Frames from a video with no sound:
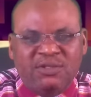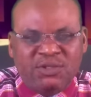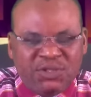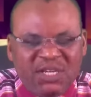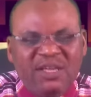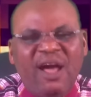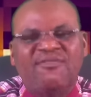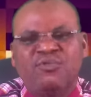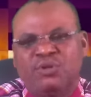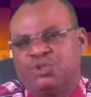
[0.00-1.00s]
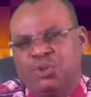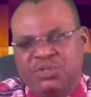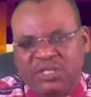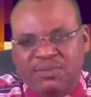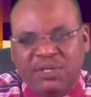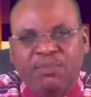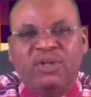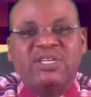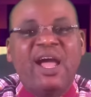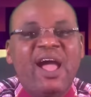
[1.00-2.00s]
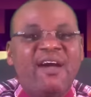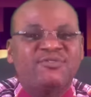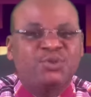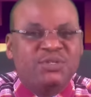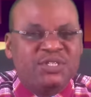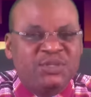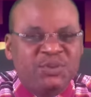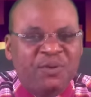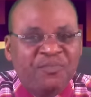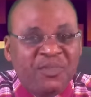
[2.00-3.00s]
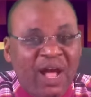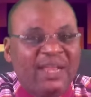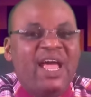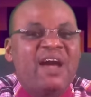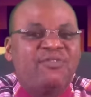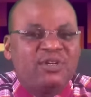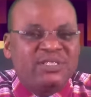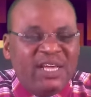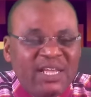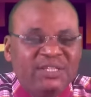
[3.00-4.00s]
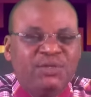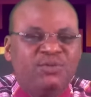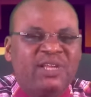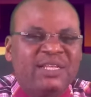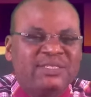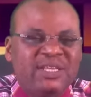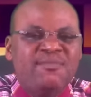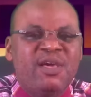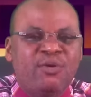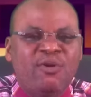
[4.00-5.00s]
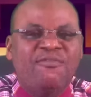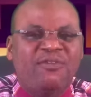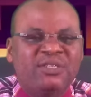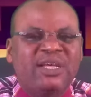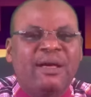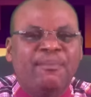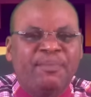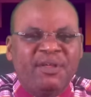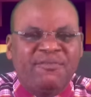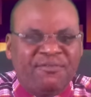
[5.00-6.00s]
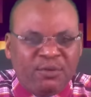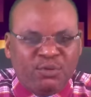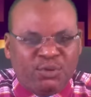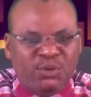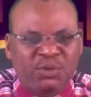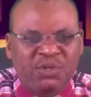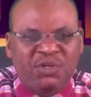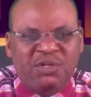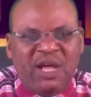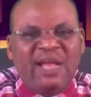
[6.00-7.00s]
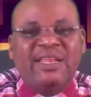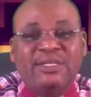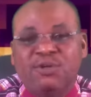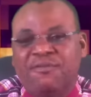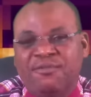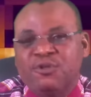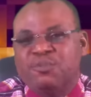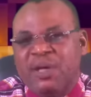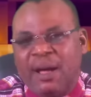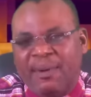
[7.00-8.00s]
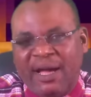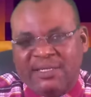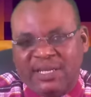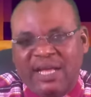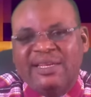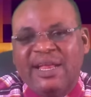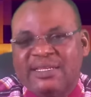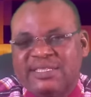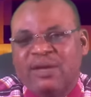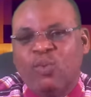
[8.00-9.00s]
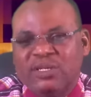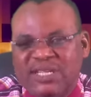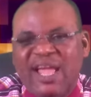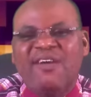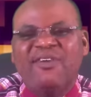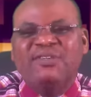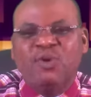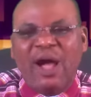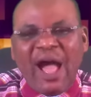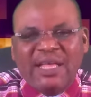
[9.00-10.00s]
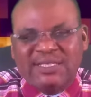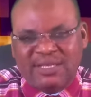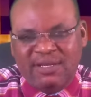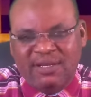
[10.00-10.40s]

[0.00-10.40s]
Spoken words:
"Ye have not chosen me, but I have chosen you, and I have ordained you that ye may go forth and bring fruit, and that your fruit may abide." And then he said, "Whatever you ask